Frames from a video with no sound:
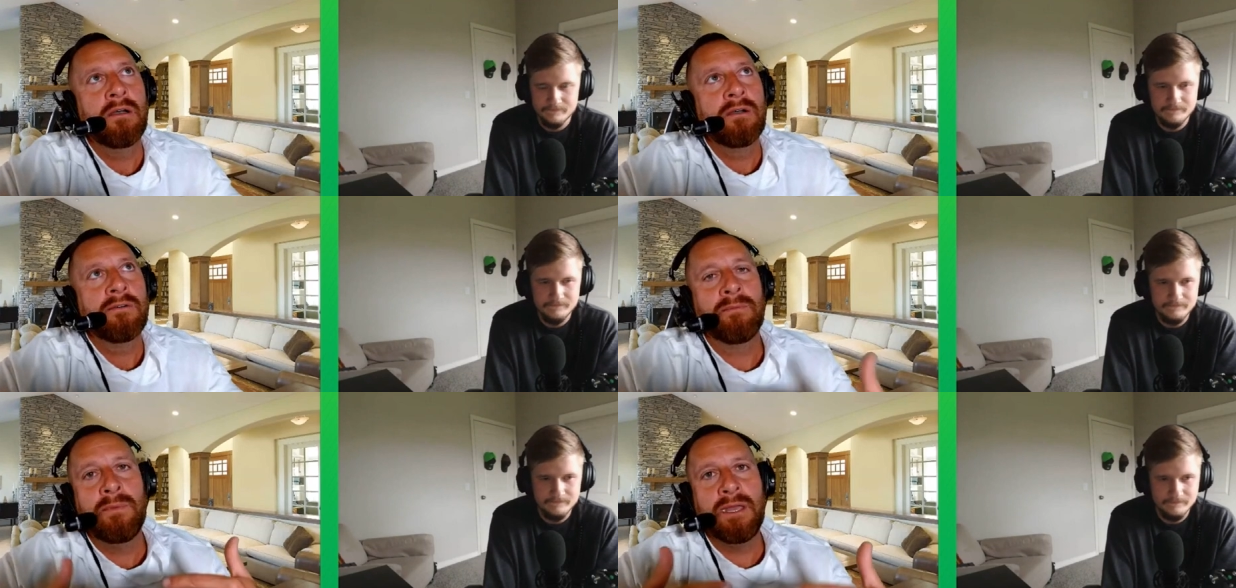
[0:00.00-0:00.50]

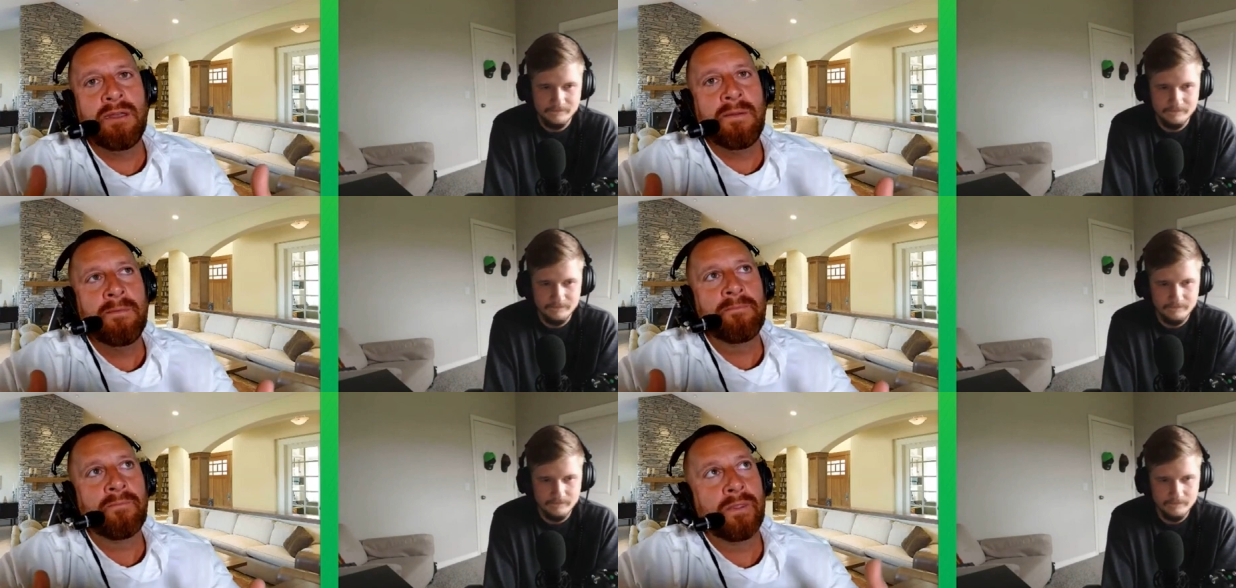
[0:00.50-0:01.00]
Speaker 1: for
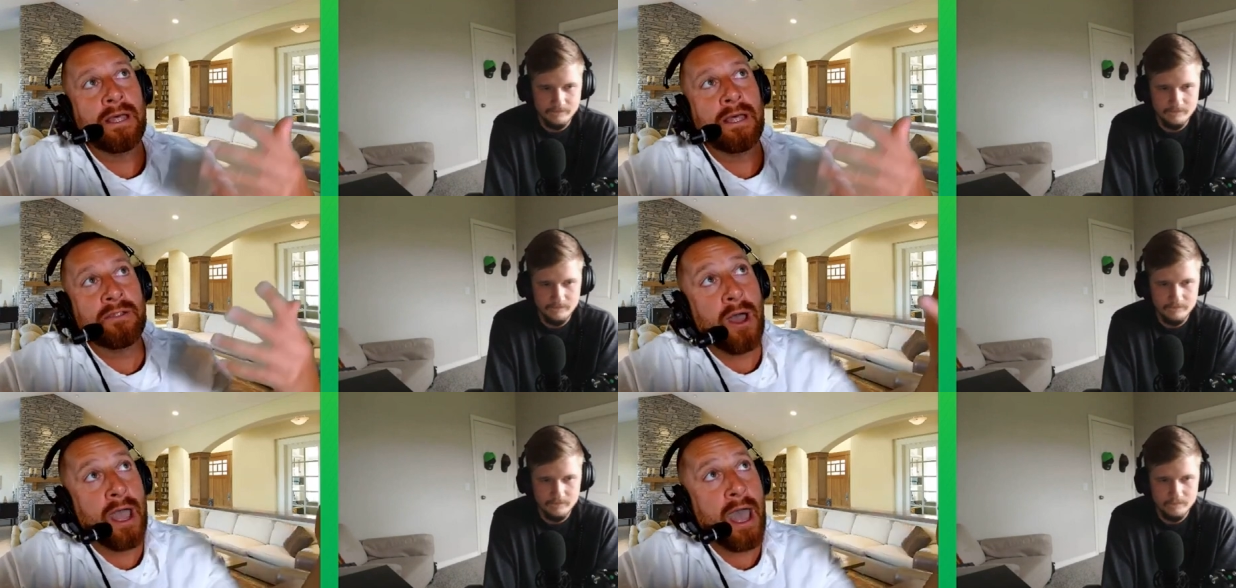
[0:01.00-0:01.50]
me, that's
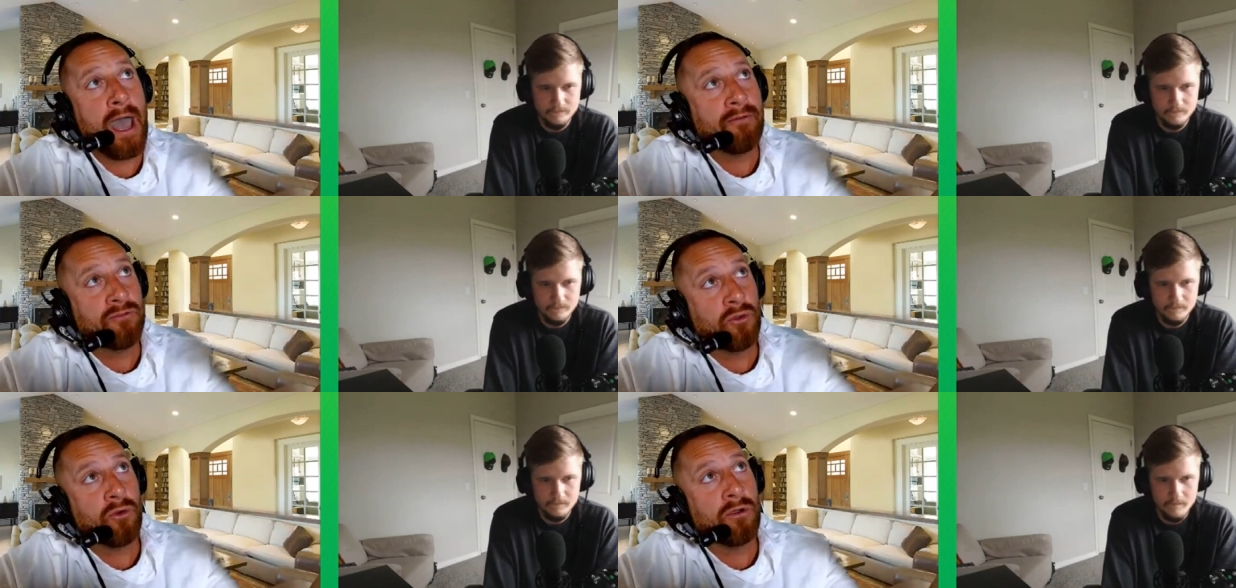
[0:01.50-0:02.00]
why I have
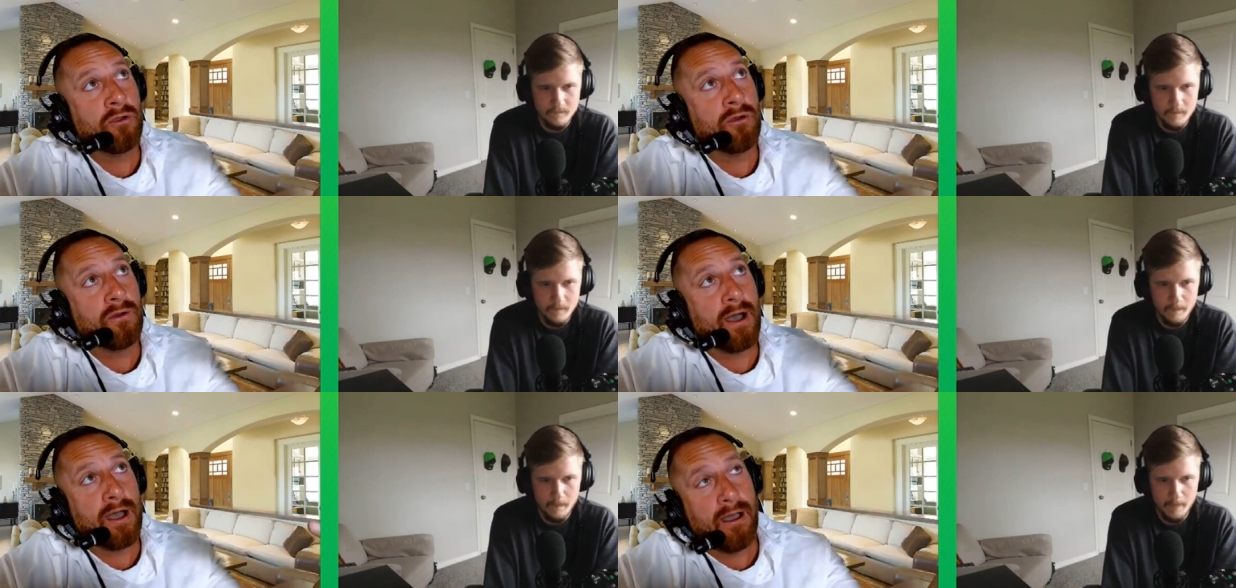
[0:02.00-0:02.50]
Toro.
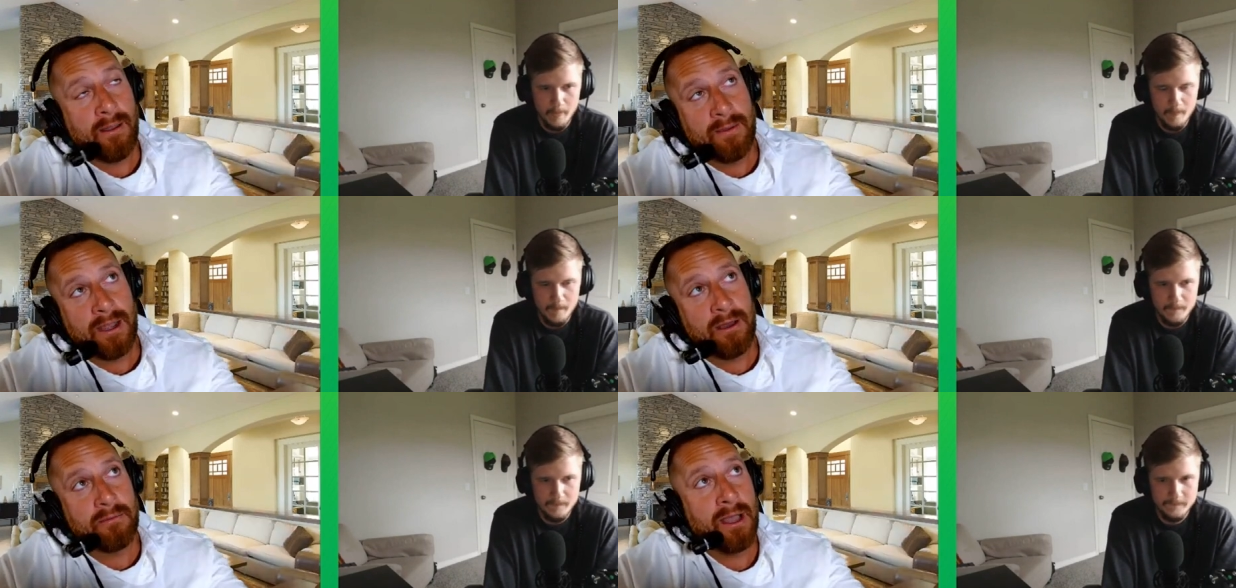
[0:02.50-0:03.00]
I mean,
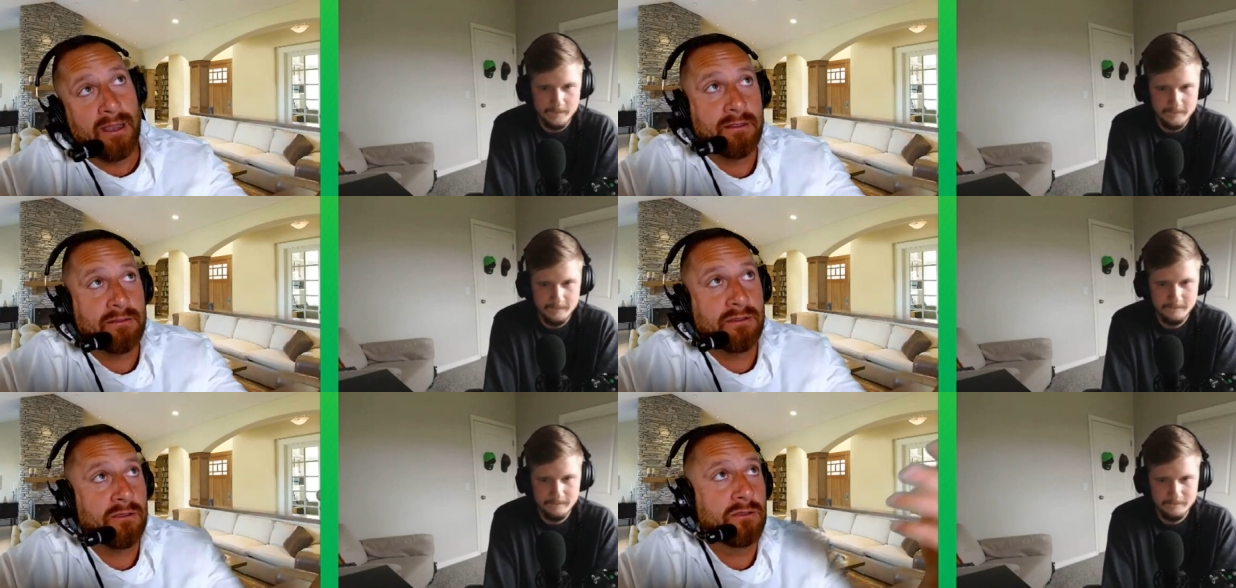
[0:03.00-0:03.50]
I don't mind. I
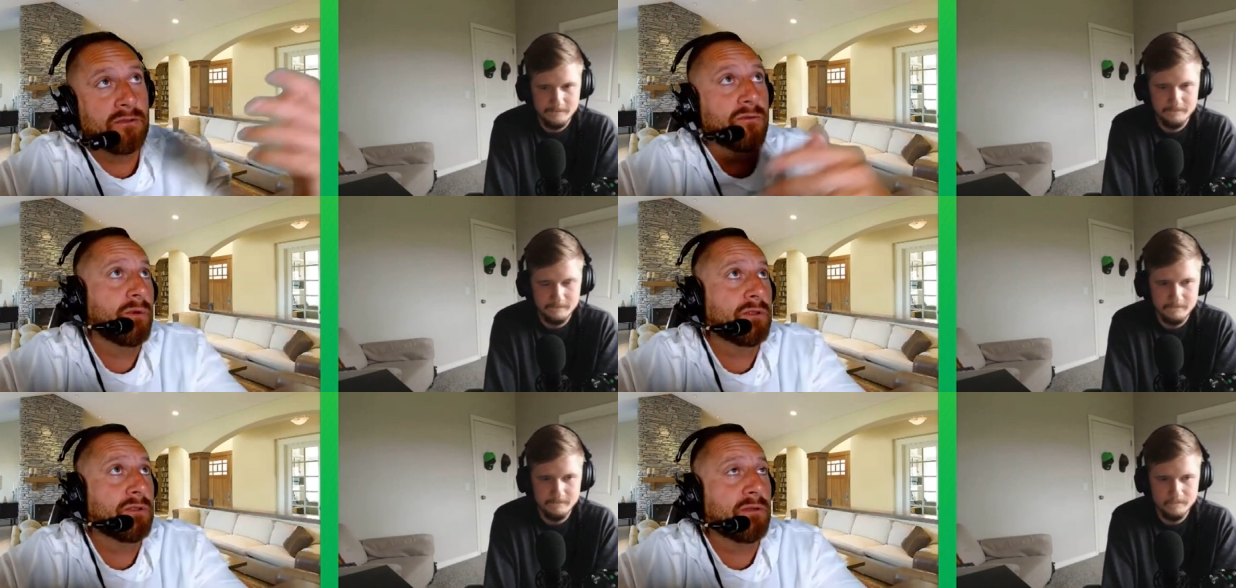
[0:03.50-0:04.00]
tell you
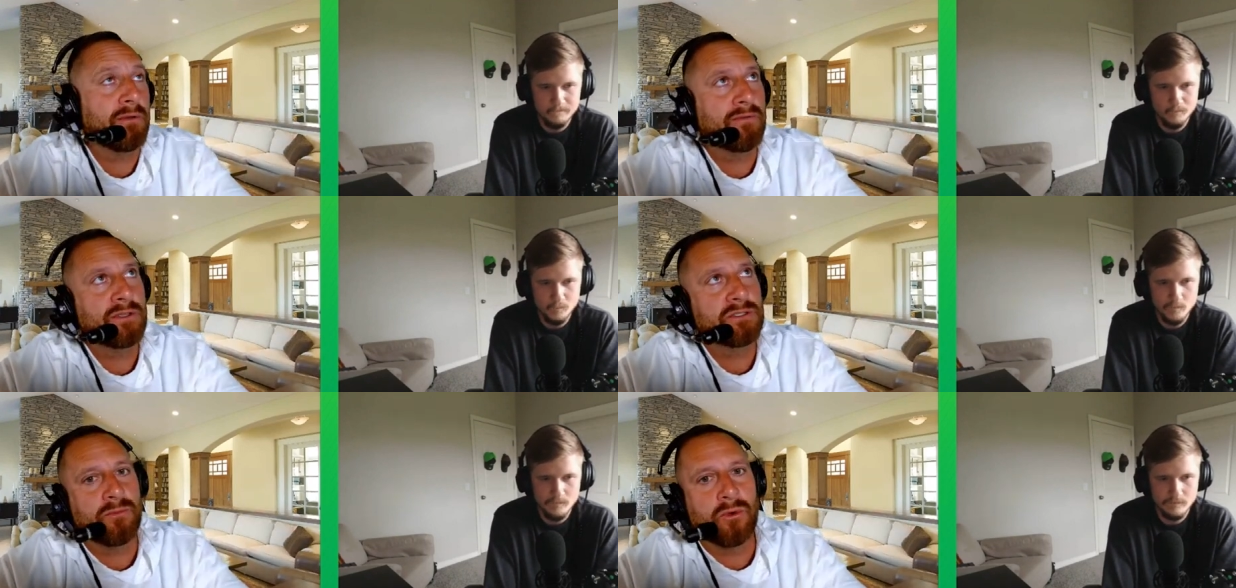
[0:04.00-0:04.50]
what's on my
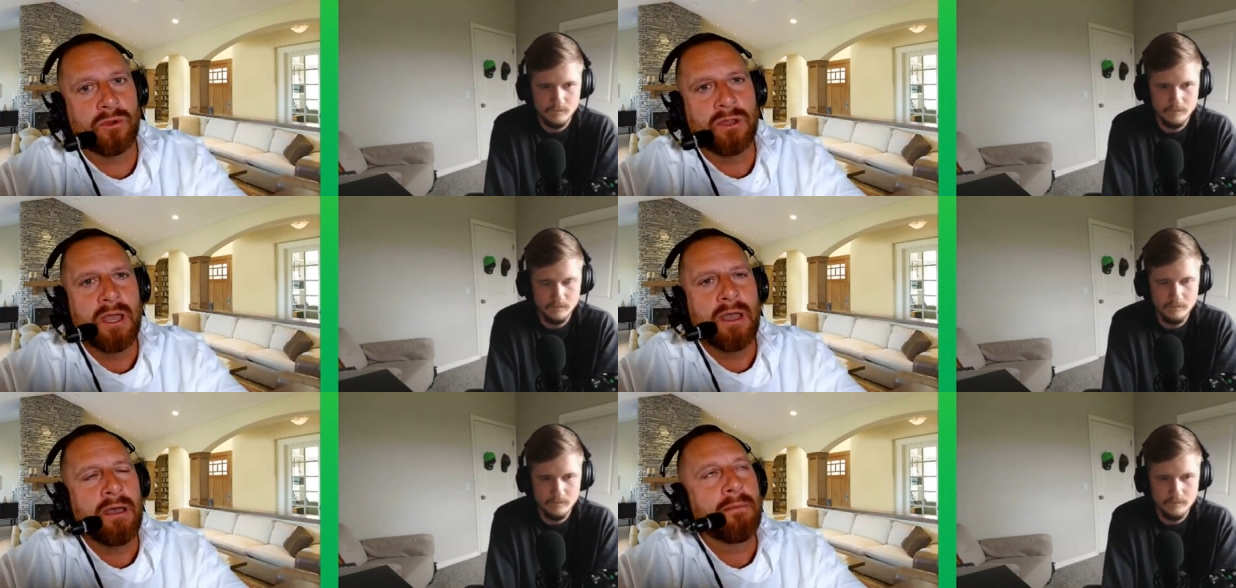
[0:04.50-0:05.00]
vision board, mm-hmm.